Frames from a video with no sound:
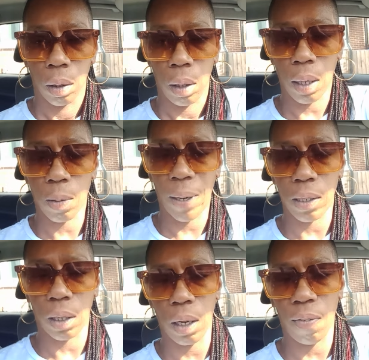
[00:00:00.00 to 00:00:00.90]
Yes,
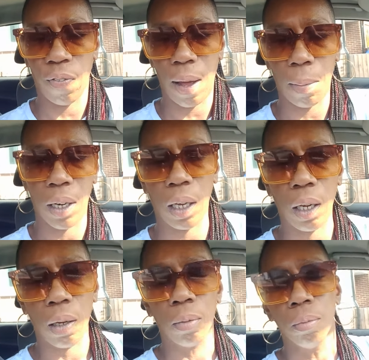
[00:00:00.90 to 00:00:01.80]
blessed love
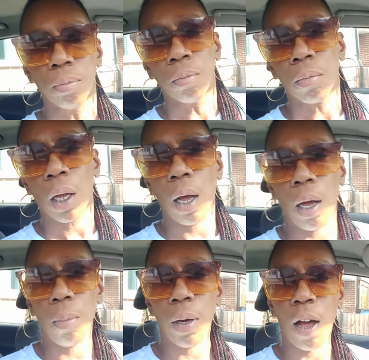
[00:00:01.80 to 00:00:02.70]
family.
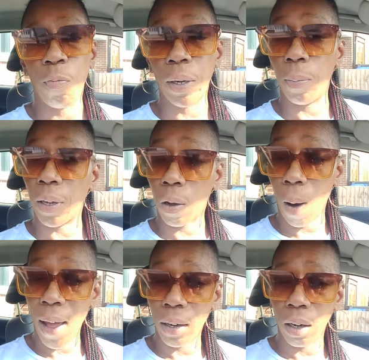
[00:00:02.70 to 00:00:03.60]
I've been a bit
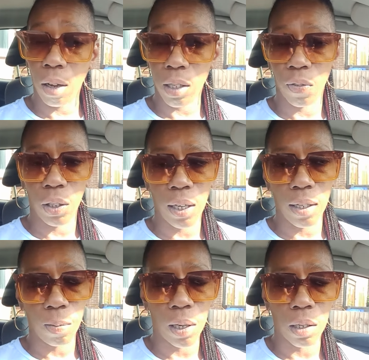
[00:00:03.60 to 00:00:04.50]
quiet the last few
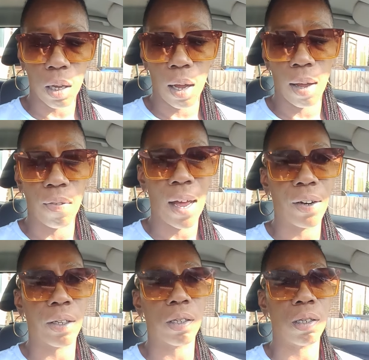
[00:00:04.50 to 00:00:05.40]
days because I have
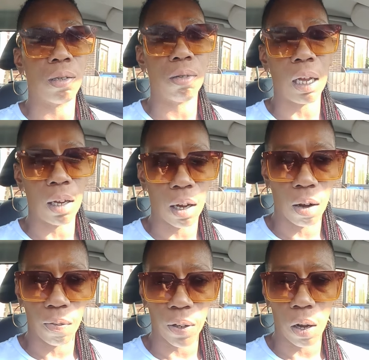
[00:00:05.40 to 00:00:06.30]
had a stinker
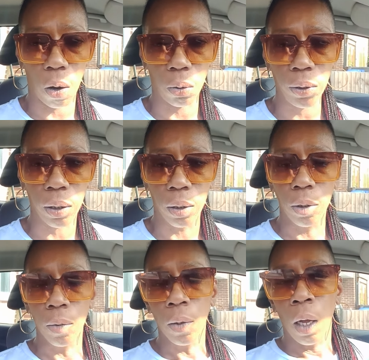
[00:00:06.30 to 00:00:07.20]
of a cold.
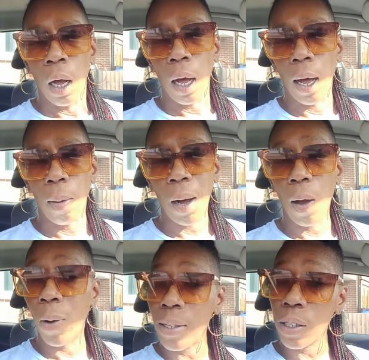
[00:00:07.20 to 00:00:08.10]
I
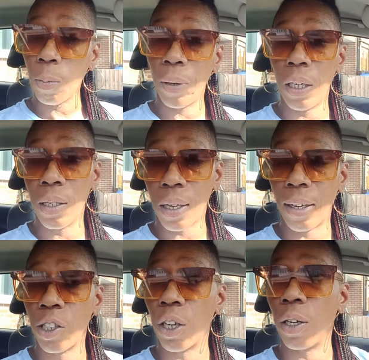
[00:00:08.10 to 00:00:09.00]
went to the police
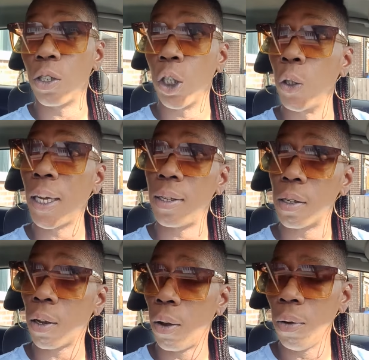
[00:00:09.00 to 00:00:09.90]
station 2 days
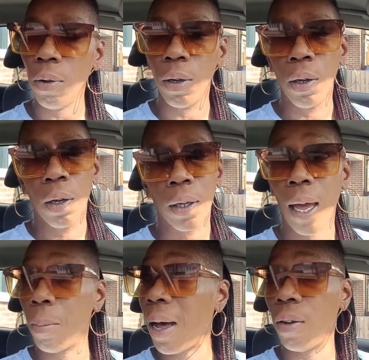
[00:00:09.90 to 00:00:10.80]
ago,
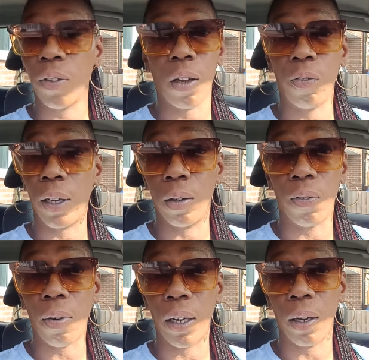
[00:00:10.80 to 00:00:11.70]
came out of there feeling
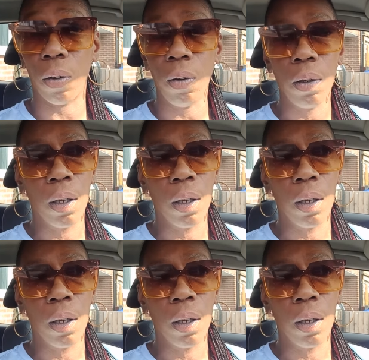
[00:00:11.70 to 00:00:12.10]
very ill.